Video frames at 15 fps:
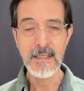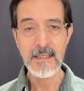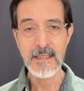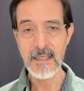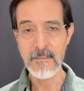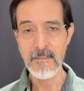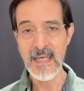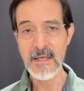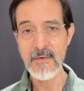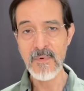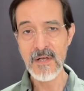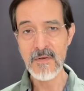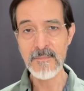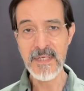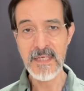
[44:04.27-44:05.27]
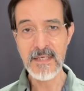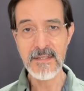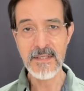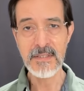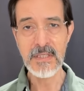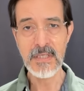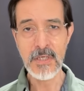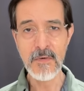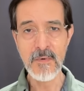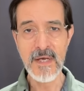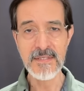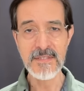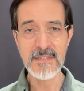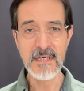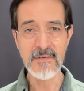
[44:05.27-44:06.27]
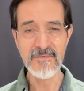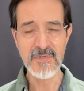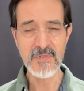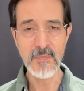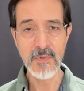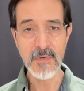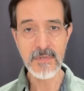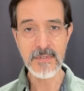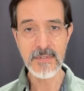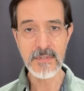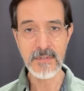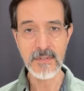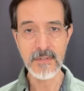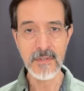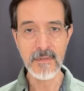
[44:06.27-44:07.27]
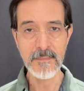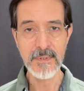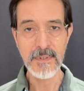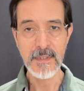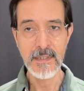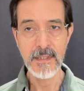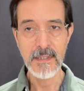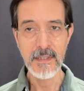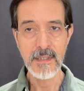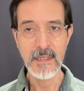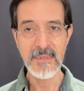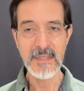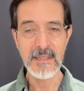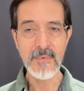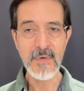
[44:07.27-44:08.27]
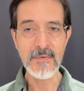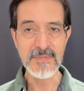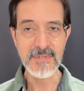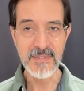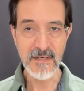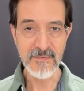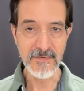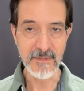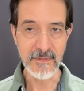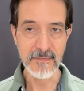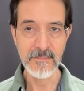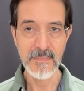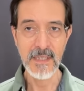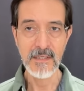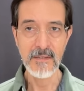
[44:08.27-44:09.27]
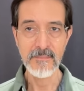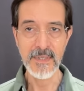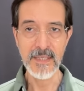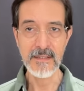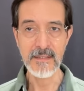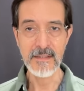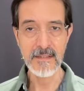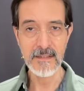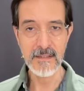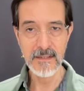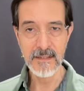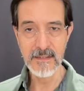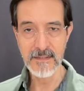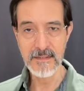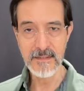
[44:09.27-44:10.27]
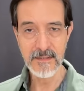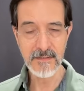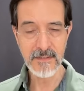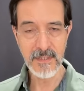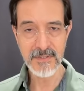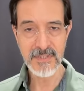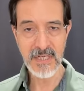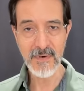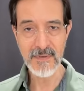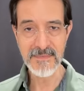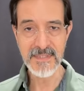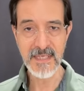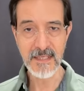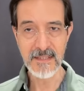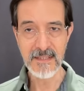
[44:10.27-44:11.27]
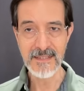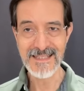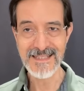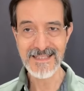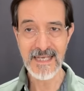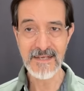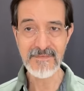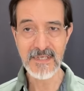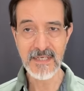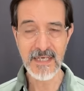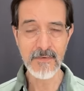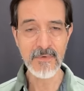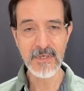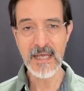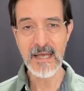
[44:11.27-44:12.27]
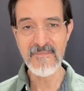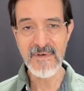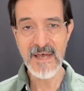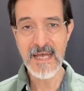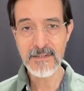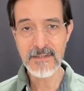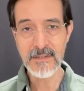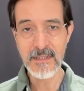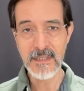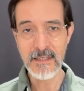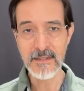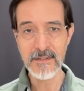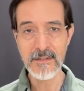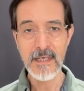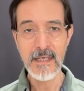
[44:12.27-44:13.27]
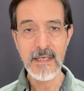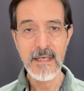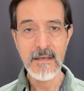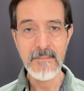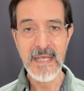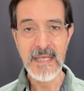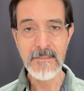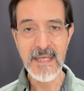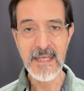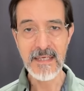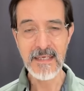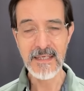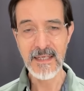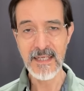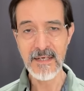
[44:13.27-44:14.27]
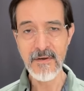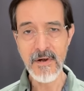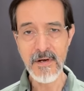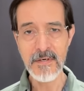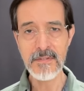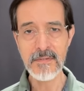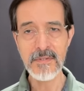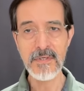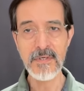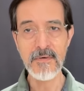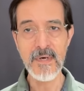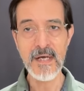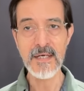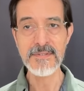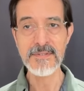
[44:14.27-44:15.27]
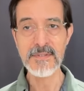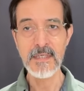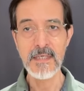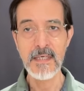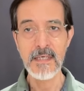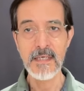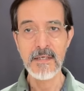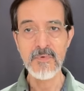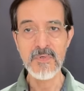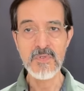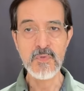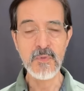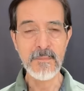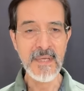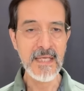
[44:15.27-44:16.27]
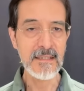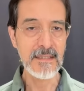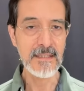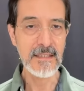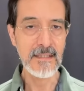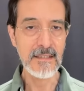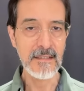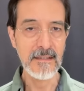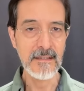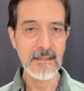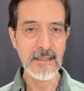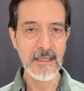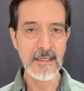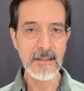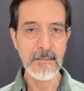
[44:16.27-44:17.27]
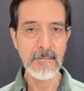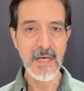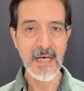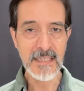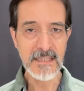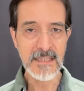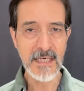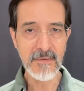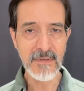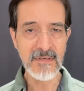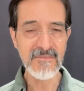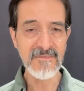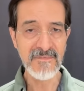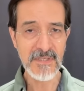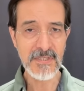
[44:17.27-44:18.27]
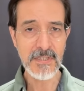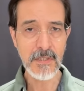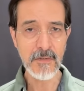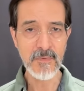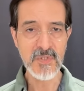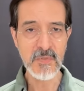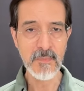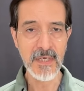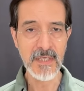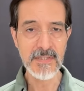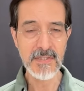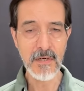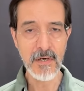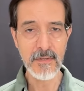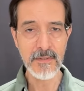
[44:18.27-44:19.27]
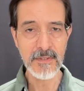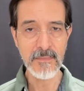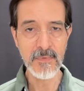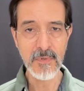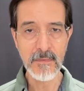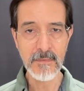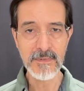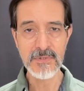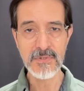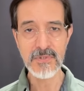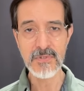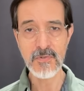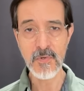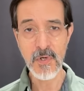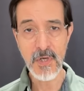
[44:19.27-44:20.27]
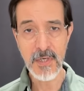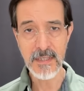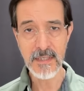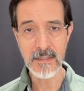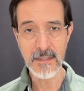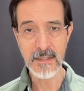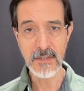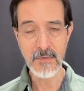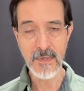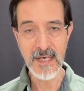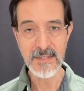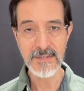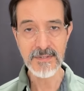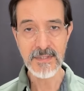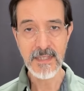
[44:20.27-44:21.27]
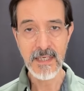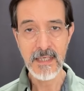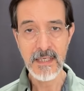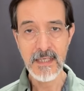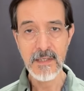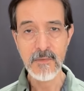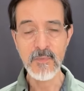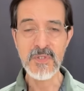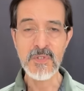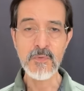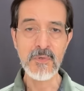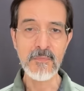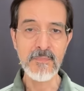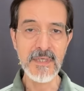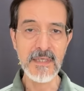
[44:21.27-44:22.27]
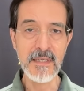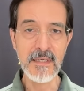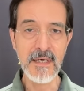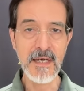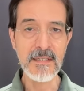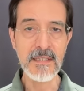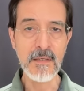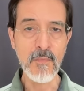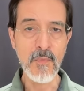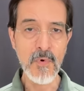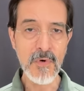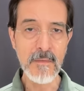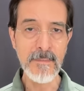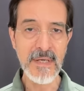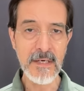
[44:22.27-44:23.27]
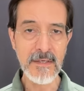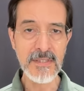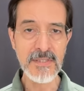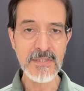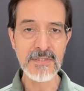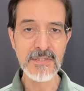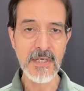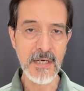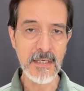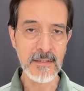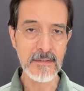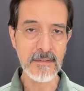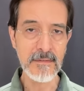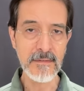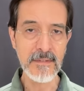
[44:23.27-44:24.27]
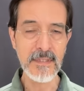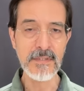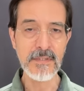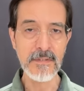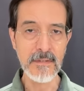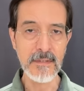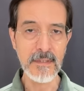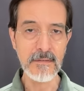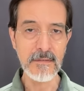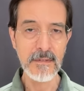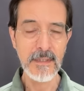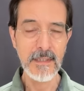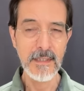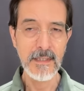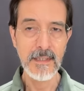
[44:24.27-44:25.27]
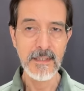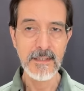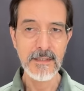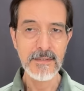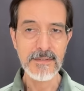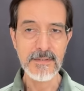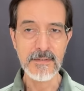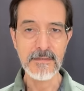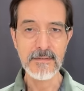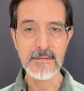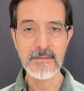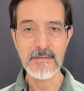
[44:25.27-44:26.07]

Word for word: it may well be that the us suffers more than europe i mean they both suffer but you understand what I'm saying? The, the safety network factor here may make it hit hard in the U.S., which would make the uh, monetary and fiscal response all the more strong in the U.S., which would be, I think, more bearish dollar than euro. So